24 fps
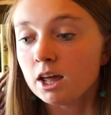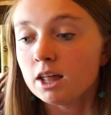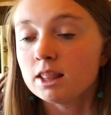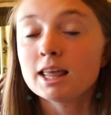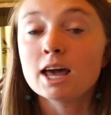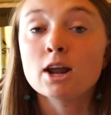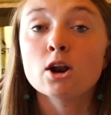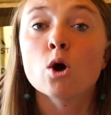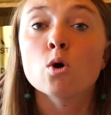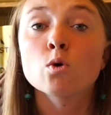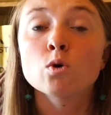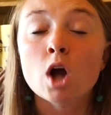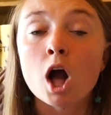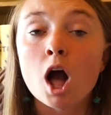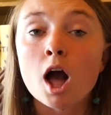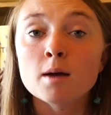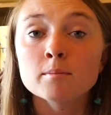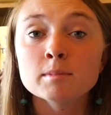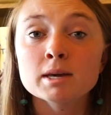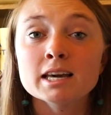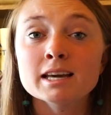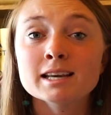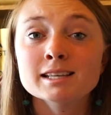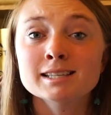that
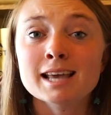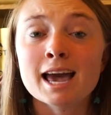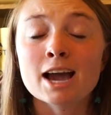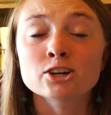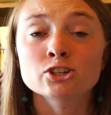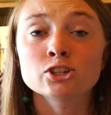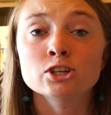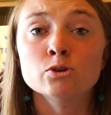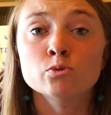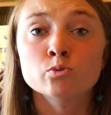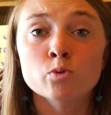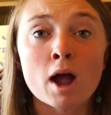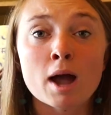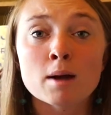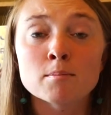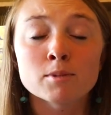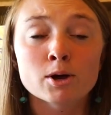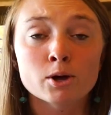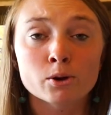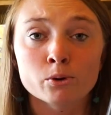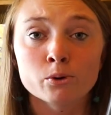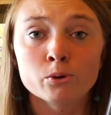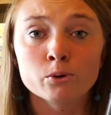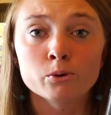Okami is actually
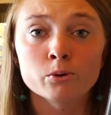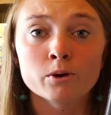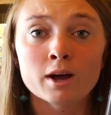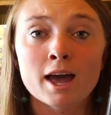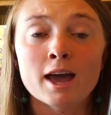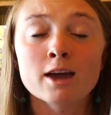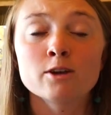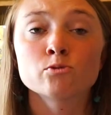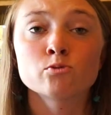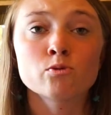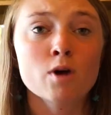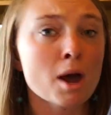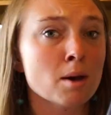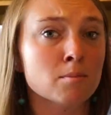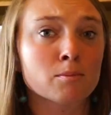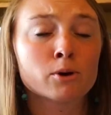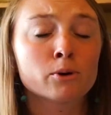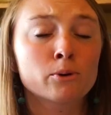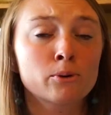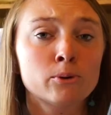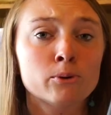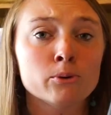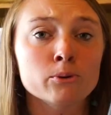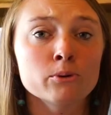Ramaru and
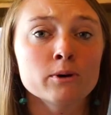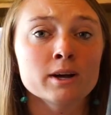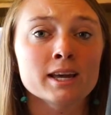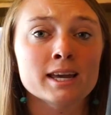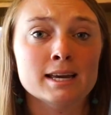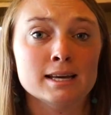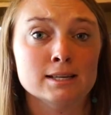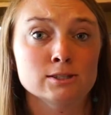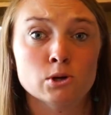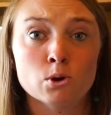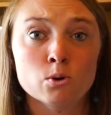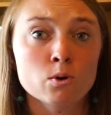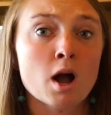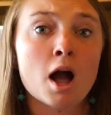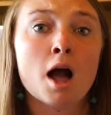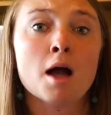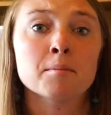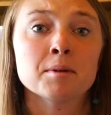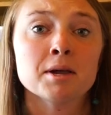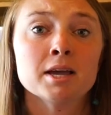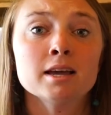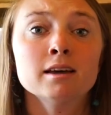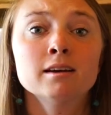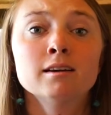Ramaru is
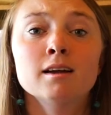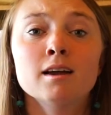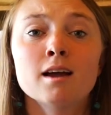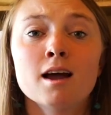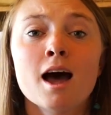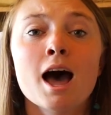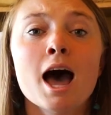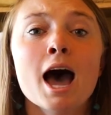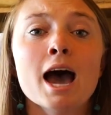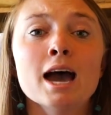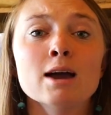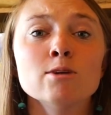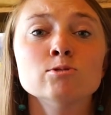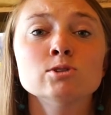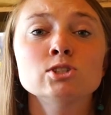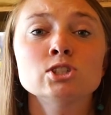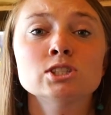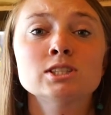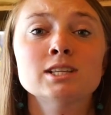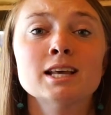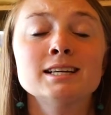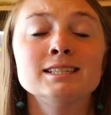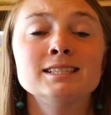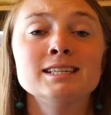Okami. I was
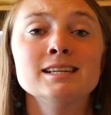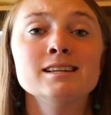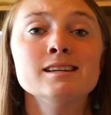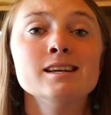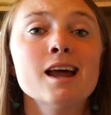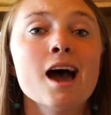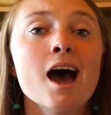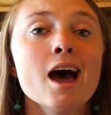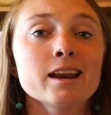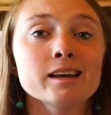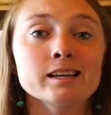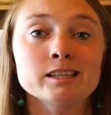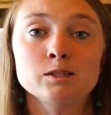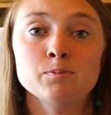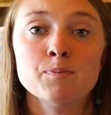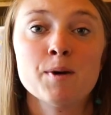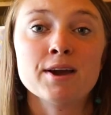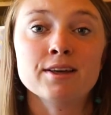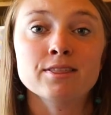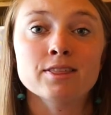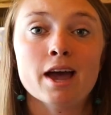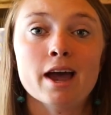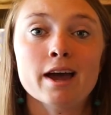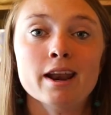just like, did not
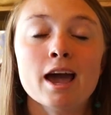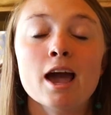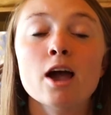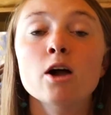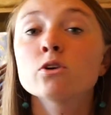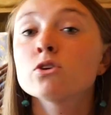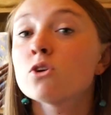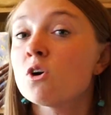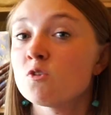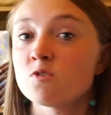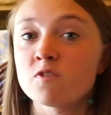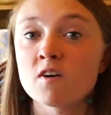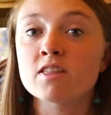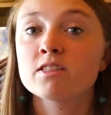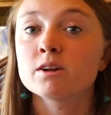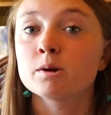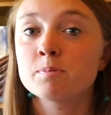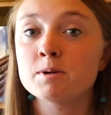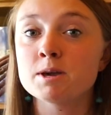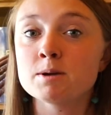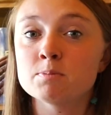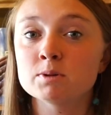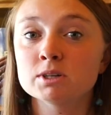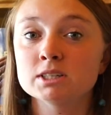expect that. I don't know if other
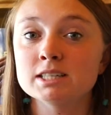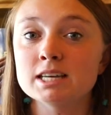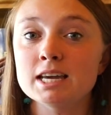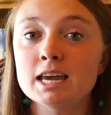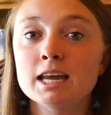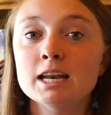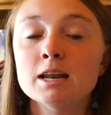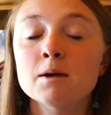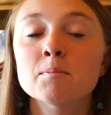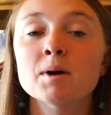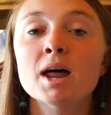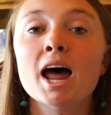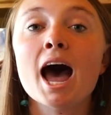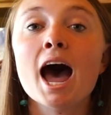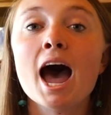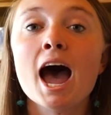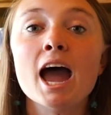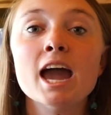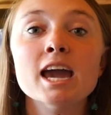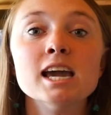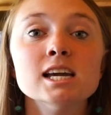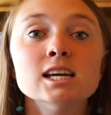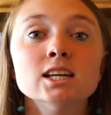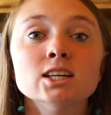people did, but
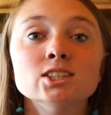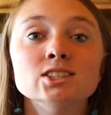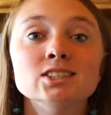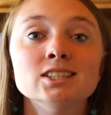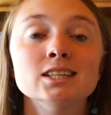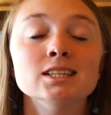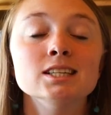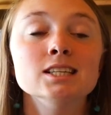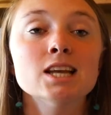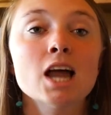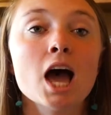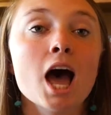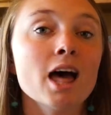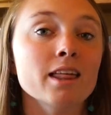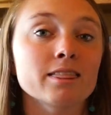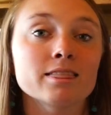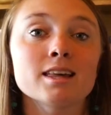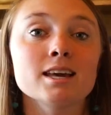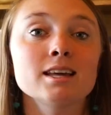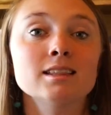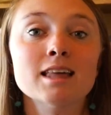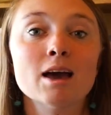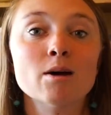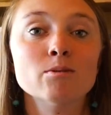I did not
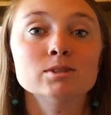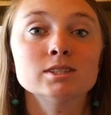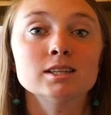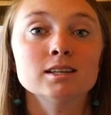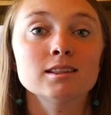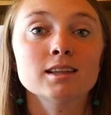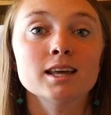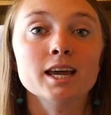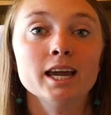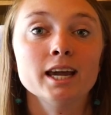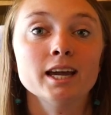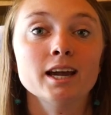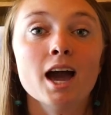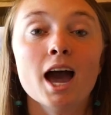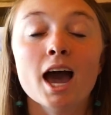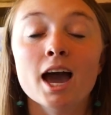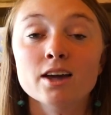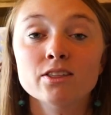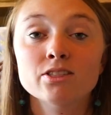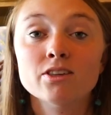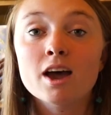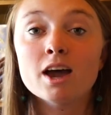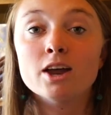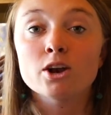think that was a thing.
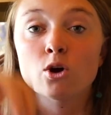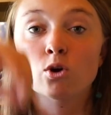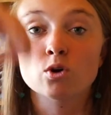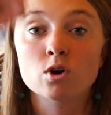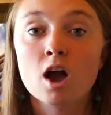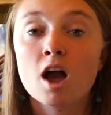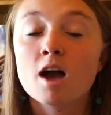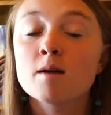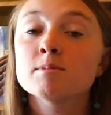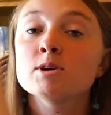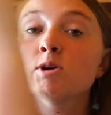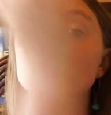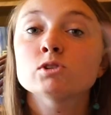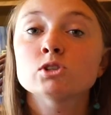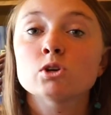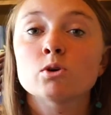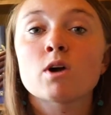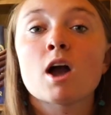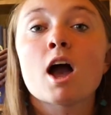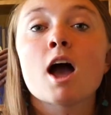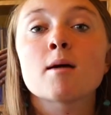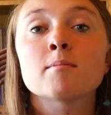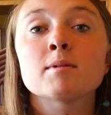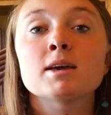I thought Okami was
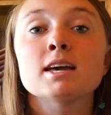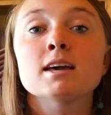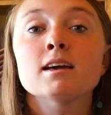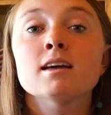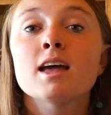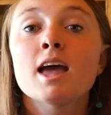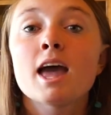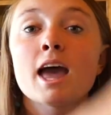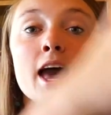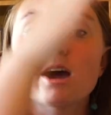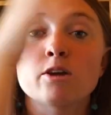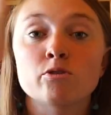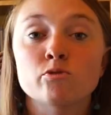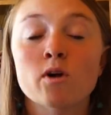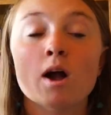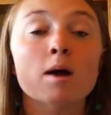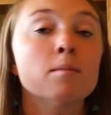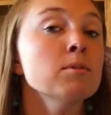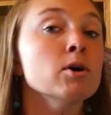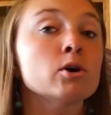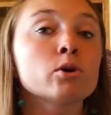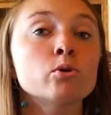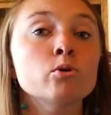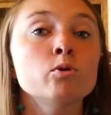Okami and
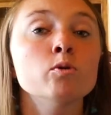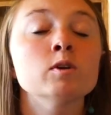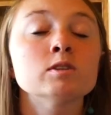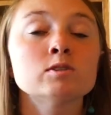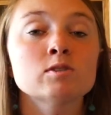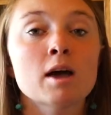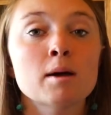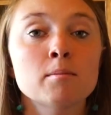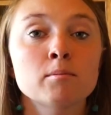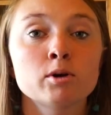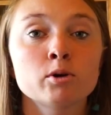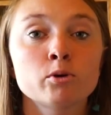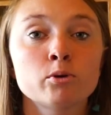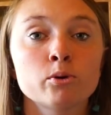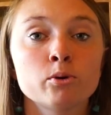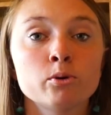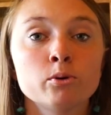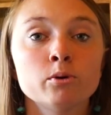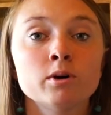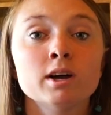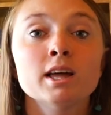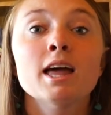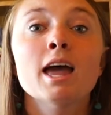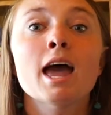Ramaru was
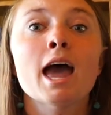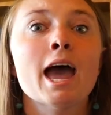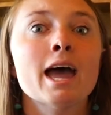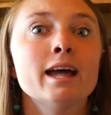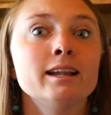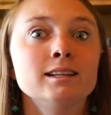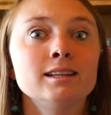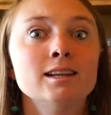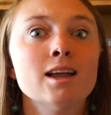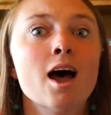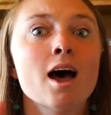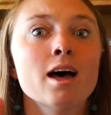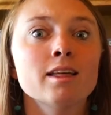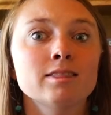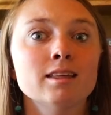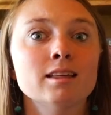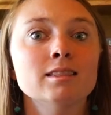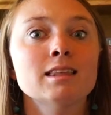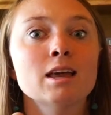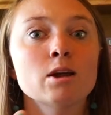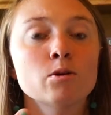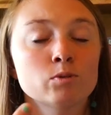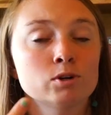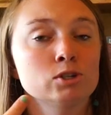Ramaru and not that
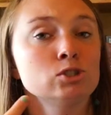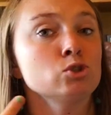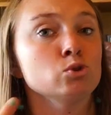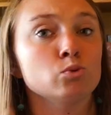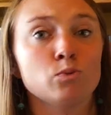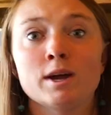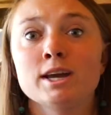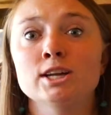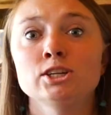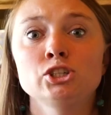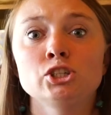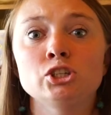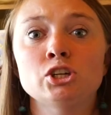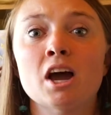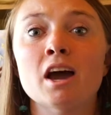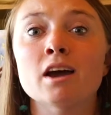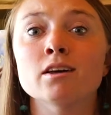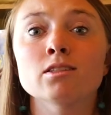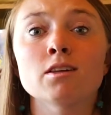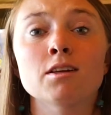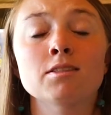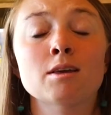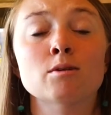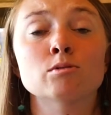they were switched. I
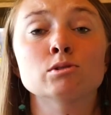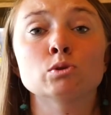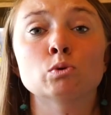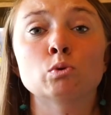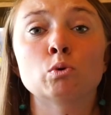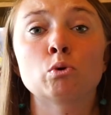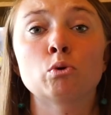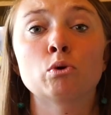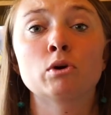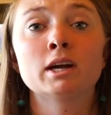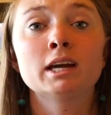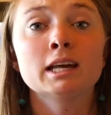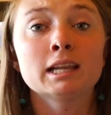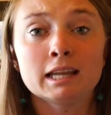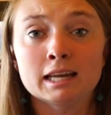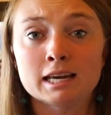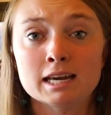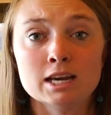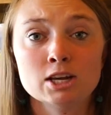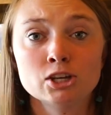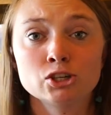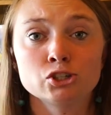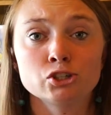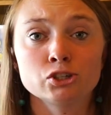thought that was
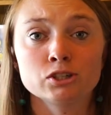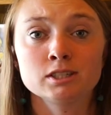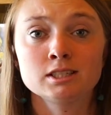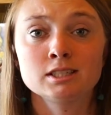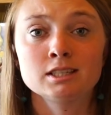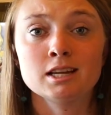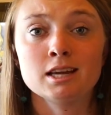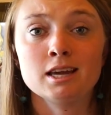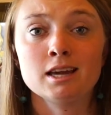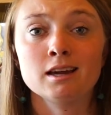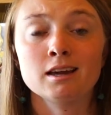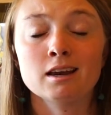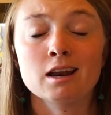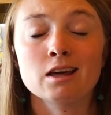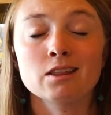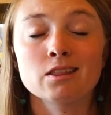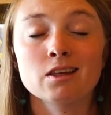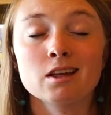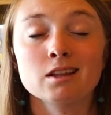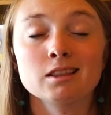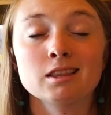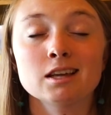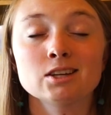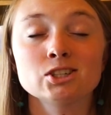really interesting and I
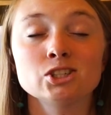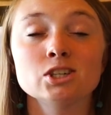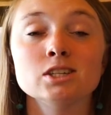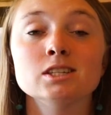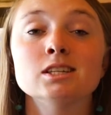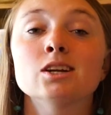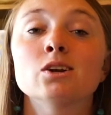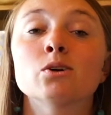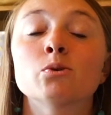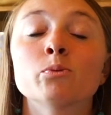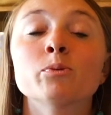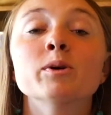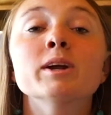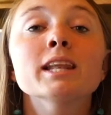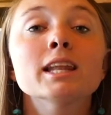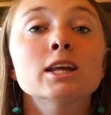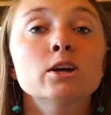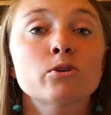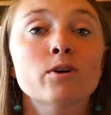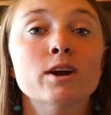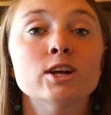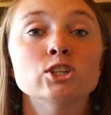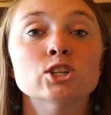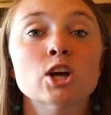thought that she did a really
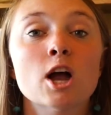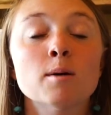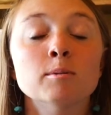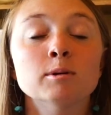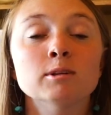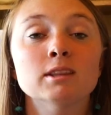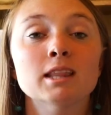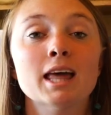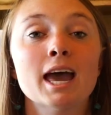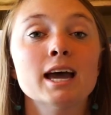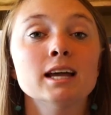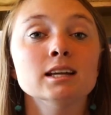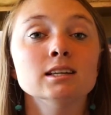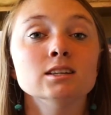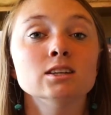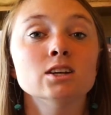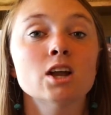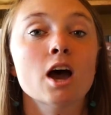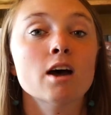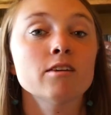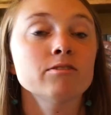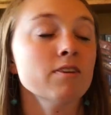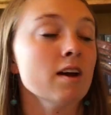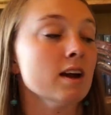great job of that,
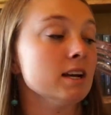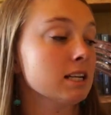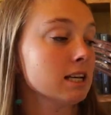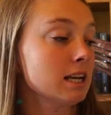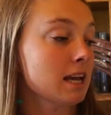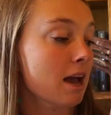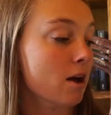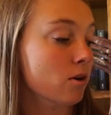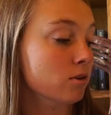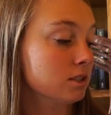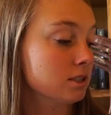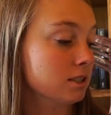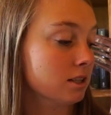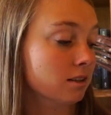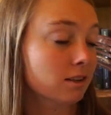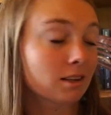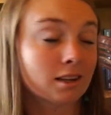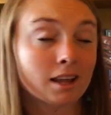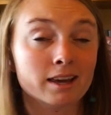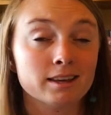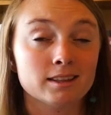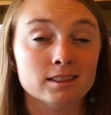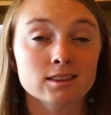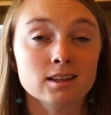not finding out until
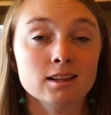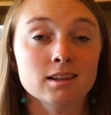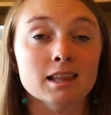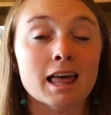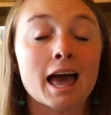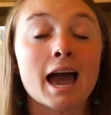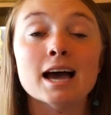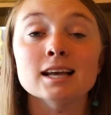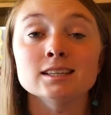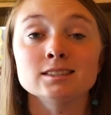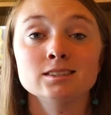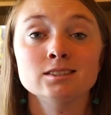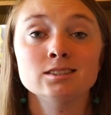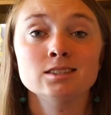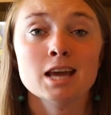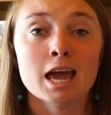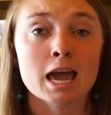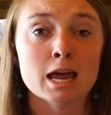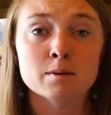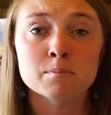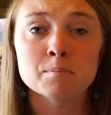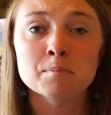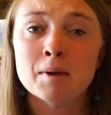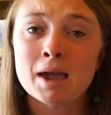like the last
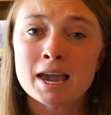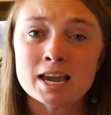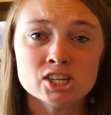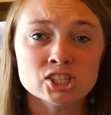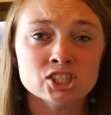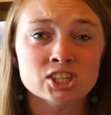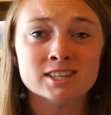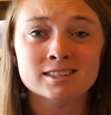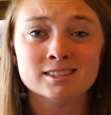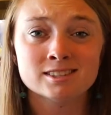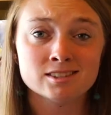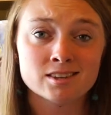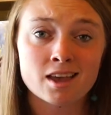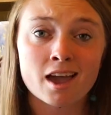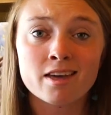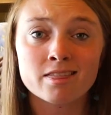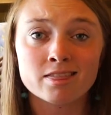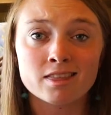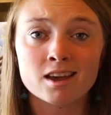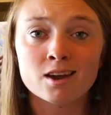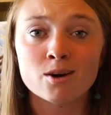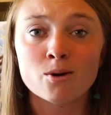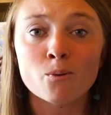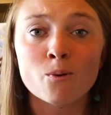10 pages, I
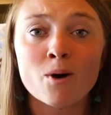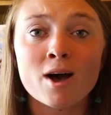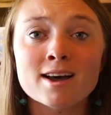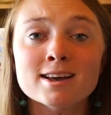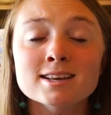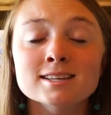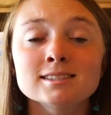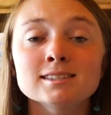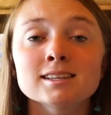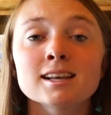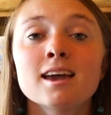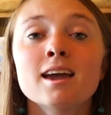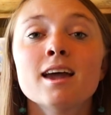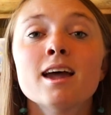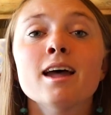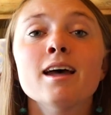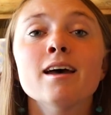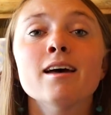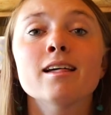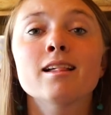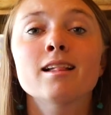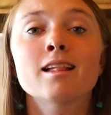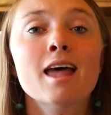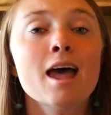think it was.
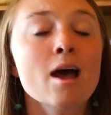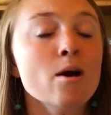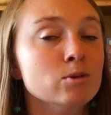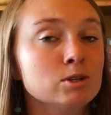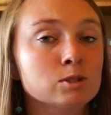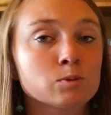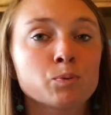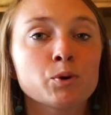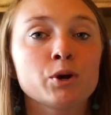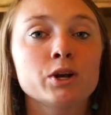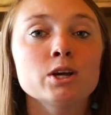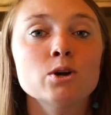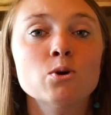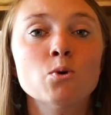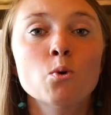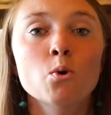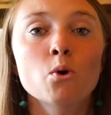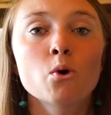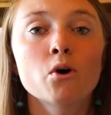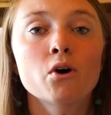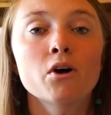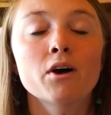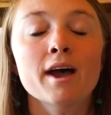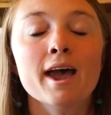That was pretty
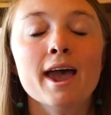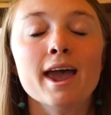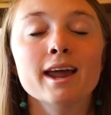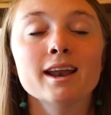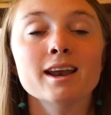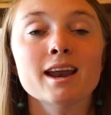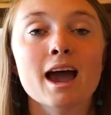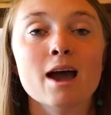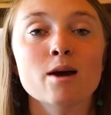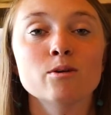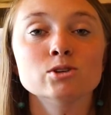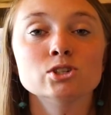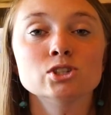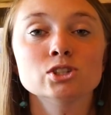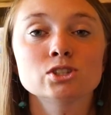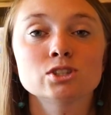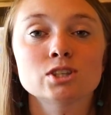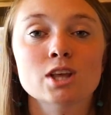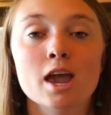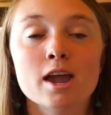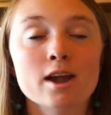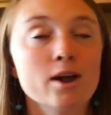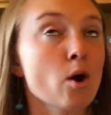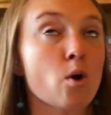cool and I was just
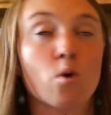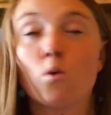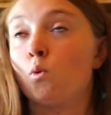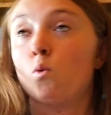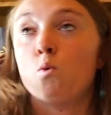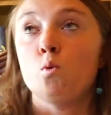like,